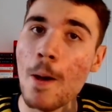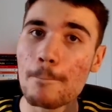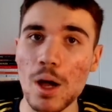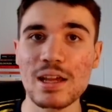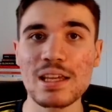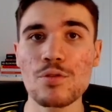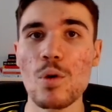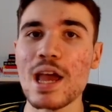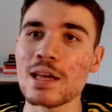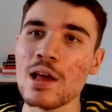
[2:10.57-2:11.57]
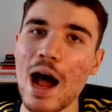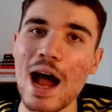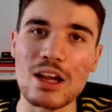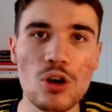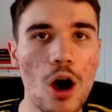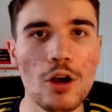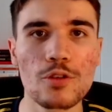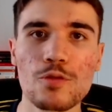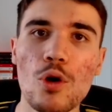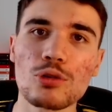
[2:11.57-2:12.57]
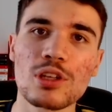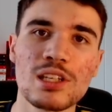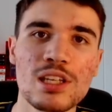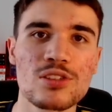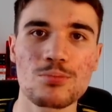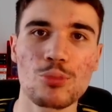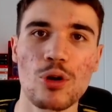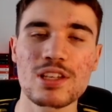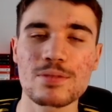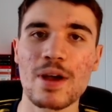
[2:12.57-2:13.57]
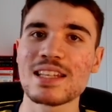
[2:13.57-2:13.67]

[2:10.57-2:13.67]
But either way, I can't fault the geezer's press, man.